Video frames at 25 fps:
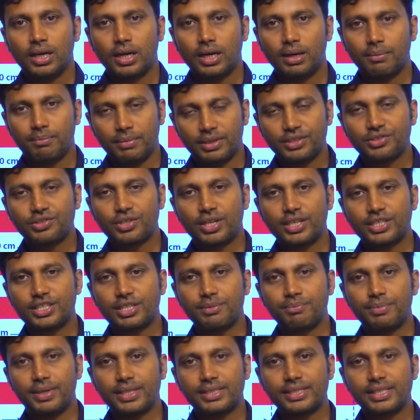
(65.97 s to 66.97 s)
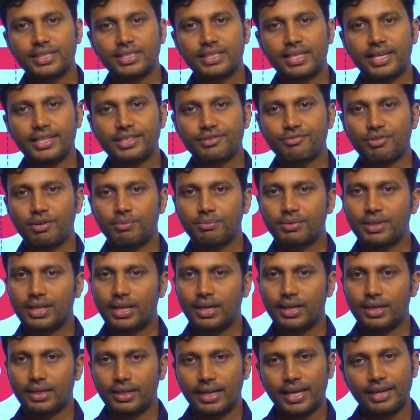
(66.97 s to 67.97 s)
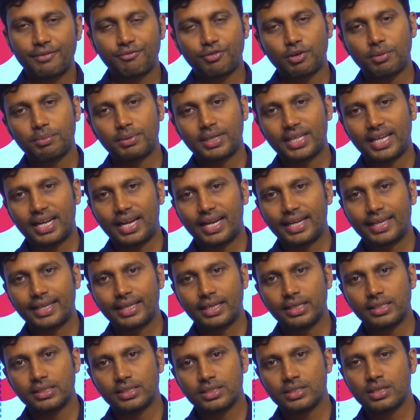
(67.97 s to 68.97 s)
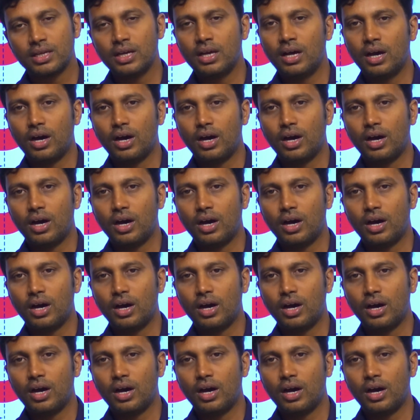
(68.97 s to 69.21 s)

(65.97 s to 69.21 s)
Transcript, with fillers: uh, mensuration basics like from like from triangles